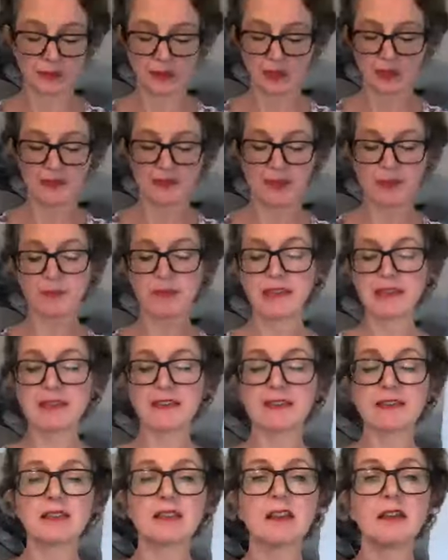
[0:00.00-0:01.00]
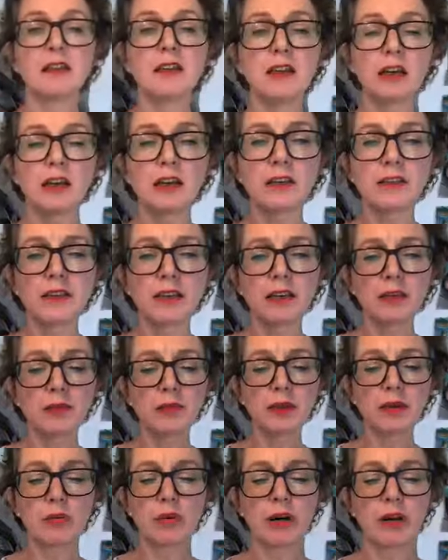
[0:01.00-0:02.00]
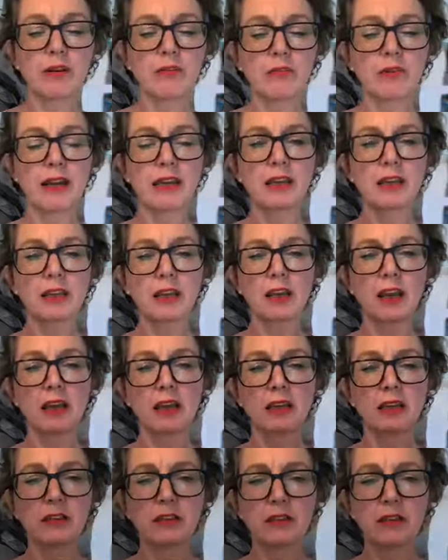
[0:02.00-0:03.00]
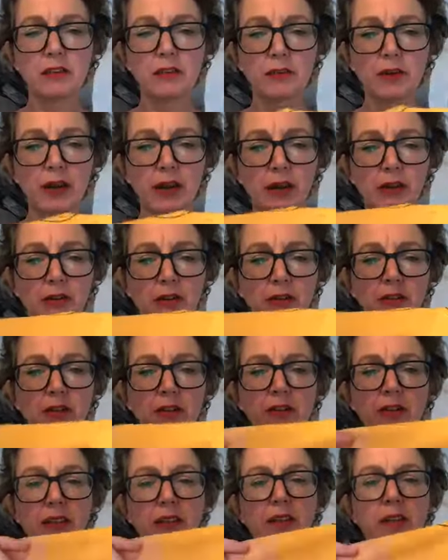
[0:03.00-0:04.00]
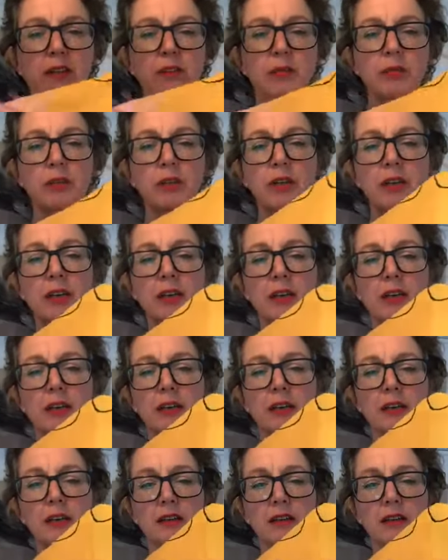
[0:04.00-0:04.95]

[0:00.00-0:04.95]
And that means, look, they can be quite irregular as well. Can you see this one here?